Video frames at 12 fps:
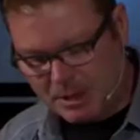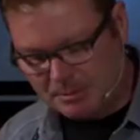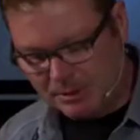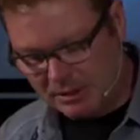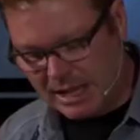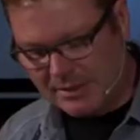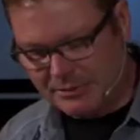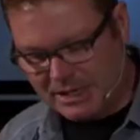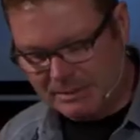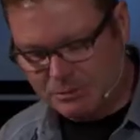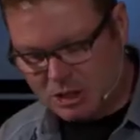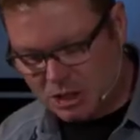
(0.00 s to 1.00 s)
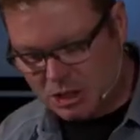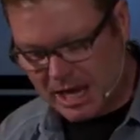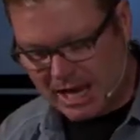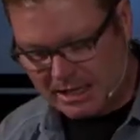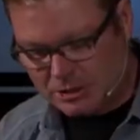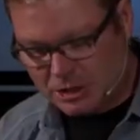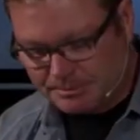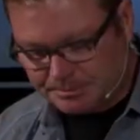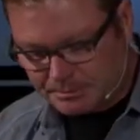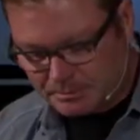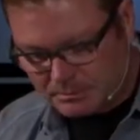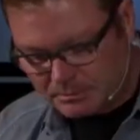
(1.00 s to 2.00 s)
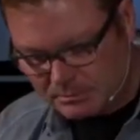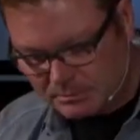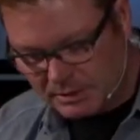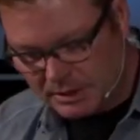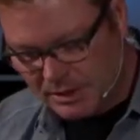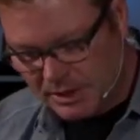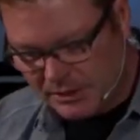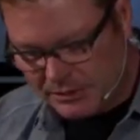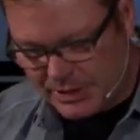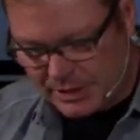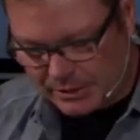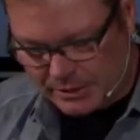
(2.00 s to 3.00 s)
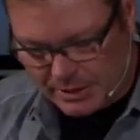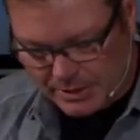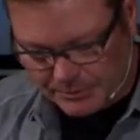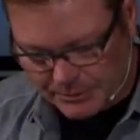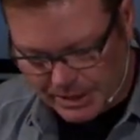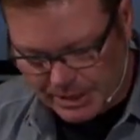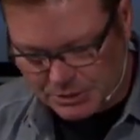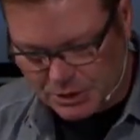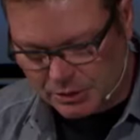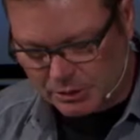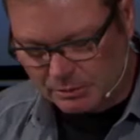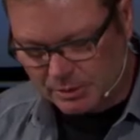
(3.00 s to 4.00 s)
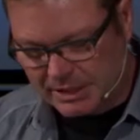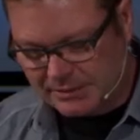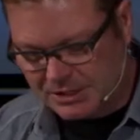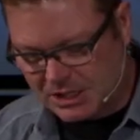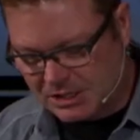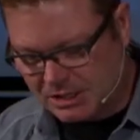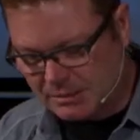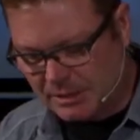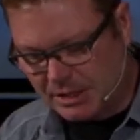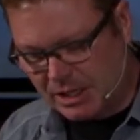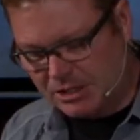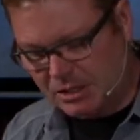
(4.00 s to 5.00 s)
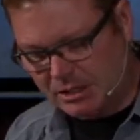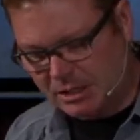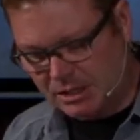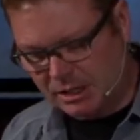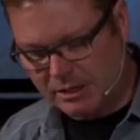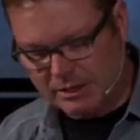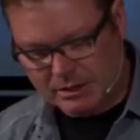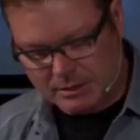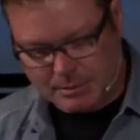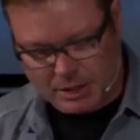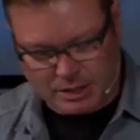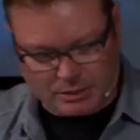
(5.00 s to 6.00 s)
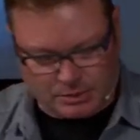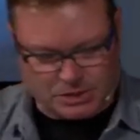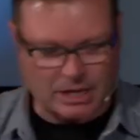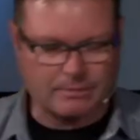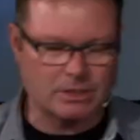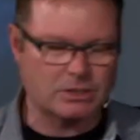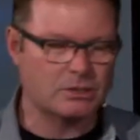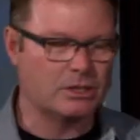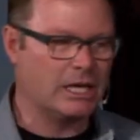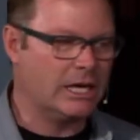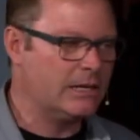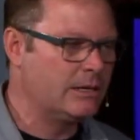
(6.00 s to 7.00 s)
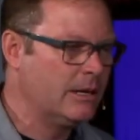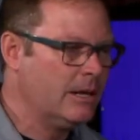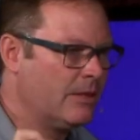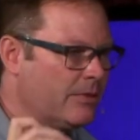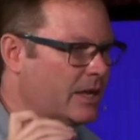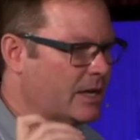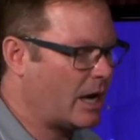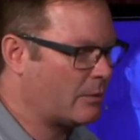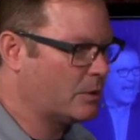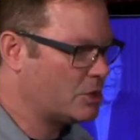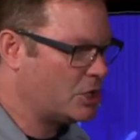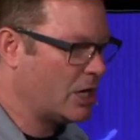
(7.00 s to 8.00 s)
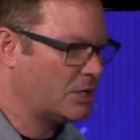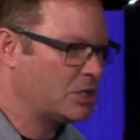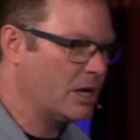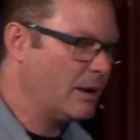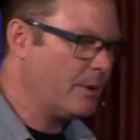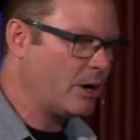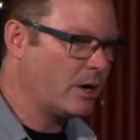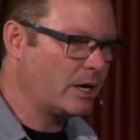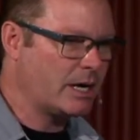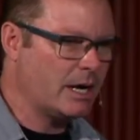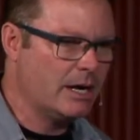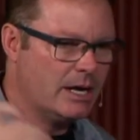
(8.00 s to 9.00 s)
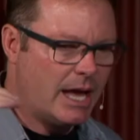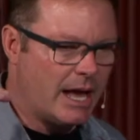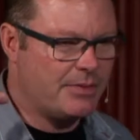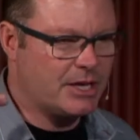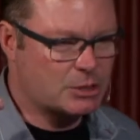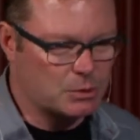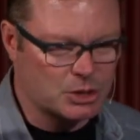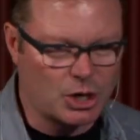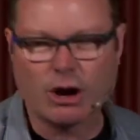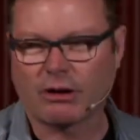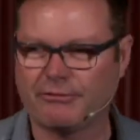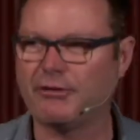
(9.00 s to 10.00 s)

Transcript: people allowed them to change their internal belief system and they started declaring that America was coming to an end, that God was judging America, and this was our